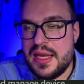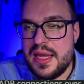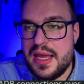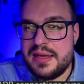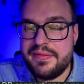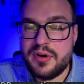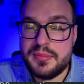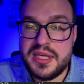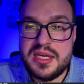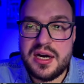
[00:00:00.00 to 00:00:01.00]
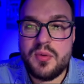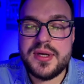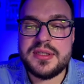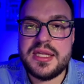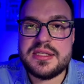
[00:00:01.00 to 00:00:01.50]
And from here, we'll
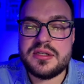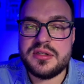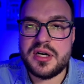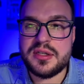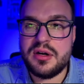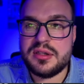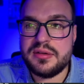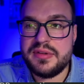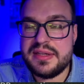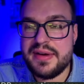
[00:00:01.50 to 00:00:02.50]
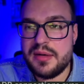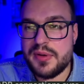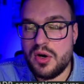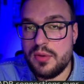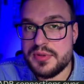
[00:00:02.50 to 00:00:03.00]
need to turn on the developer
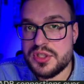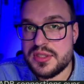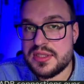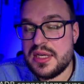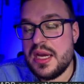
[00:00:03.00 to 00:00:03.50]
options.